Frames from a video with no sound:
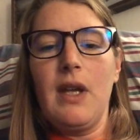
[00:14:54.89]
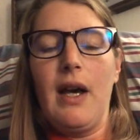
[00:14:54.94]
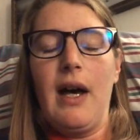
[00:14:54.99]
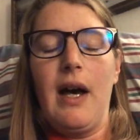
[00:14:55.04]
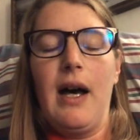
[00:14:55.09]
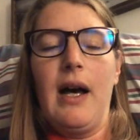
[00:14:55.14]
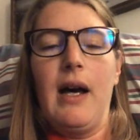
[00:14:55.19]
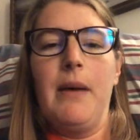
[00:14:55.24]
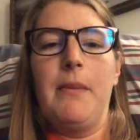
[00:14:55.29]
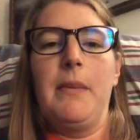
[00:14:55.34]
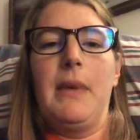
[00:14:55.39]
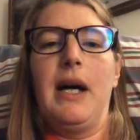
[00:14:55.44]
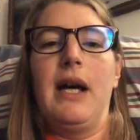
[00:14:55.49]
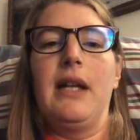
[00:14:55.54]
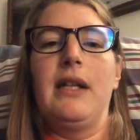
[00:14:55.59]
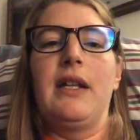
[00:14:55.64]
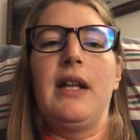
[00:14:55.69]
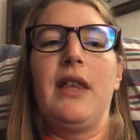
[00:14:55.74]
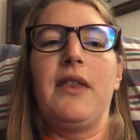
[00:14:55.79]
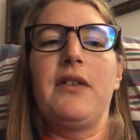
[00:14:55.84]

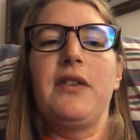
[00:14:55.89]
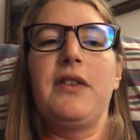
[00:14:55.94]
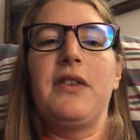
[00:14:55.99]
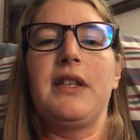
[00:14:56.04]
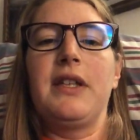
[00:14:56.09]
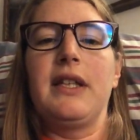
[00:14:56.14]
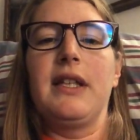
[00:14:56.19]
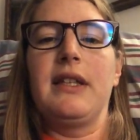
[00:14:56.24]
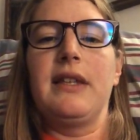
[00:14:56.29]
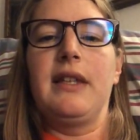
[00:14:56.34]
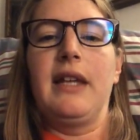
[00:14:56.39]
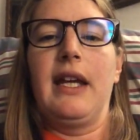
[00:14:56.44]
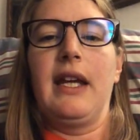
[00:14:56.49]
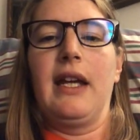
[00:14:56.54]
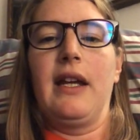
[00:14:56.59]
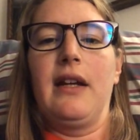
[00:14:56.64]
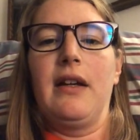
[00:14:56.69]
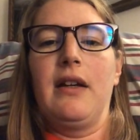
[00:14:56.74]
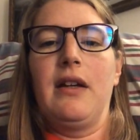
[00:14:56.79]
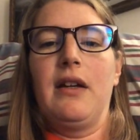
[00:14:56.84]
Another thing that
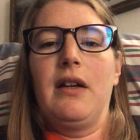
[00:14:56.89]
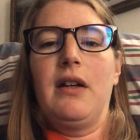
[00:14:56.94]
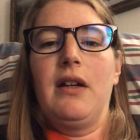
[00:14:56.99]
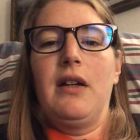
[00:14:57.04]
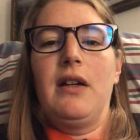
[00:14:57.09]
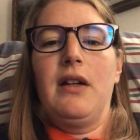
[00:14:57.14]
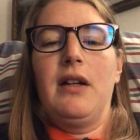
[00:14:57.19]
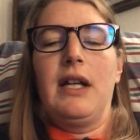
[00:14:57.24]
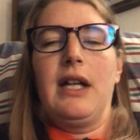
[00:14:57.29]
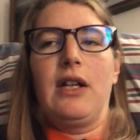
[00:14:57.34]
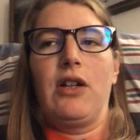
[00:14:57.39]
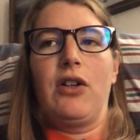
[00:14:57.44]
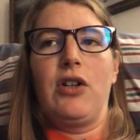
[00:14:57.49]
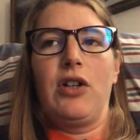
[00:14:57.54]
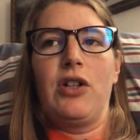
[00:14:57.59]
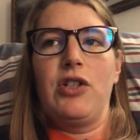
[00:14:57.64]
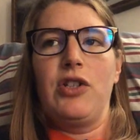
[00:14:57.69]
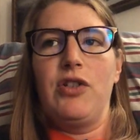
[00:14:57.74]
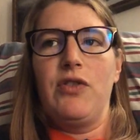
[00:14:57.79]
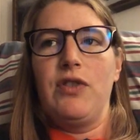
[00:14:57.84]
they
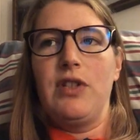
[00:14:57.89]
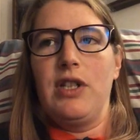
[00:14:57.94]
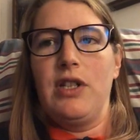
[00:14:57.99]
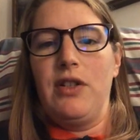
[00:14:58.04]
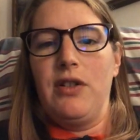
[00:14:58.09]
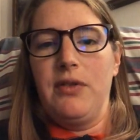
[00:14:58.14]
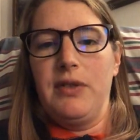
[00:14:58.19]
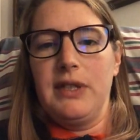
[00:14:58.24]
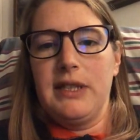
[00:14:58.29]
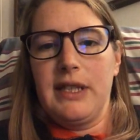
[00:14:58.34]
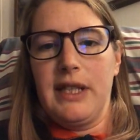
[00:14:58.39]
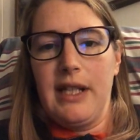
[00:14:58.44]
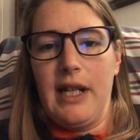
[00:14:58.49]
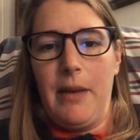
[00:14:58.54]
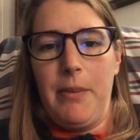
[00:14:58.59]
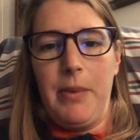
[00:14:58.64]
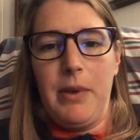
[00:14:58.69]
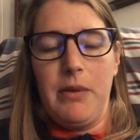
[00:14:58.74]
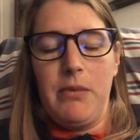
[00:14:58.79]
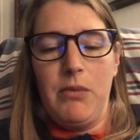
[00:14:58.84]
encourage you to do is get
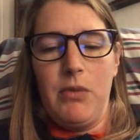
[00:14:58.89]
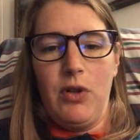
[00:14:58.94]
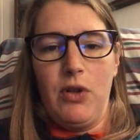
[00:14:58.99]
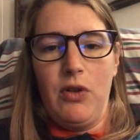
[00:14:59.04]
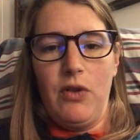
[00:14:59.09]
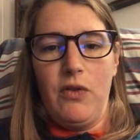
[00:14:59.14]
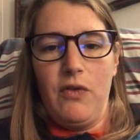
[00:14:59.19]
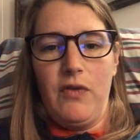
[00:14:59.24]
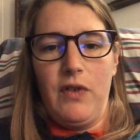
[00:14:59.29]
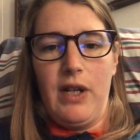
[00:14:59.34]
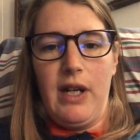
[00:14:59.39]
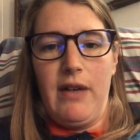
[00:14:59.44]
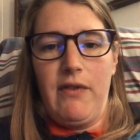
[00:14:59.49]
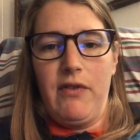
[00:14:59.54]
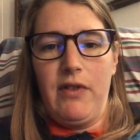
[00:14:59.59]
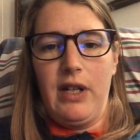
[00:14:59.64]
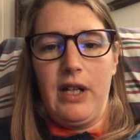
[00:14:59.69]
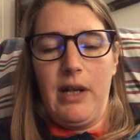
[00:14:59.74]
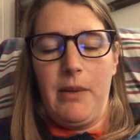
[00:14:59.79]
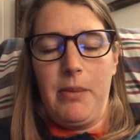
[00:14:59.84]
up and move
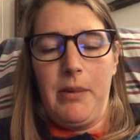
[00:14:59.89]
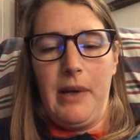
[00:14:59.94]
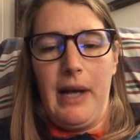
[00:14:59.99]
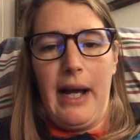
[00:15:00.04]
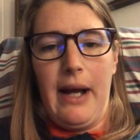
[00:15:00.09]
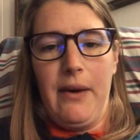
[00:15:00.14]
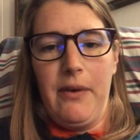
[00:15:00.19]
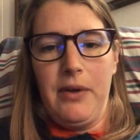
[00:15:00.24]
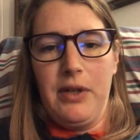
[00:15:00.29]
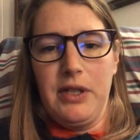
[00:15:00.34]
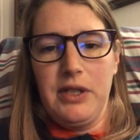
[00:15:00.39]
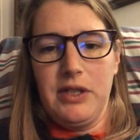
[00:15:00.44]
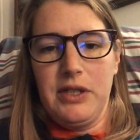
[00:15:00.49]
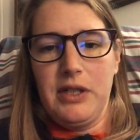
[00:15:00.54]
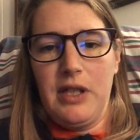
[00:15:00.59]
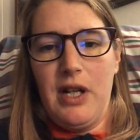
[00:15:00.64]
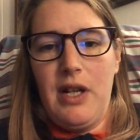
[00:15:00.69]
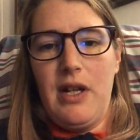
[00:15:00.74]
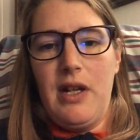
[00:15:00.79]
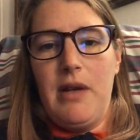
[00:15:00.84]
every couple
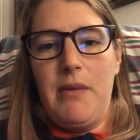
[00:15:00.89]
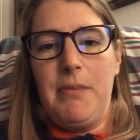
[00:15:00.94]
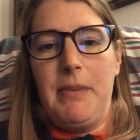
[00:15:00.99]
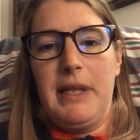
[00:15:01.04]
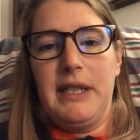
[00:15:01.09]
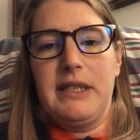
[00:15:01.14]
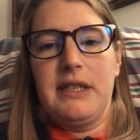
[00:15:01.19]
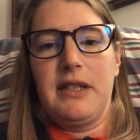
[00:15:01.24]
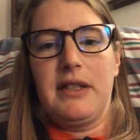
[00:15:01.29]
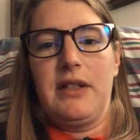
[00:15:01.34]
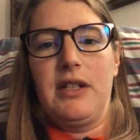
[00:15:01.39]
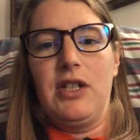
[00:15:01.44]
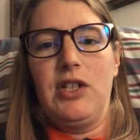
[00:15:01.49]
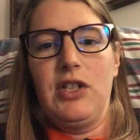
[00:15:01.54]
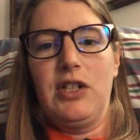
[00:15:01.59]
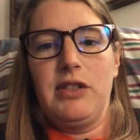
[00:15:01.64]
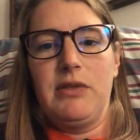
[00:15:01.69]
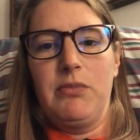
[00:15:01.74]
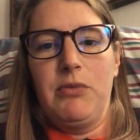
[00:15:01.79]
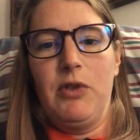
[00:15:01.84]
hours, basically just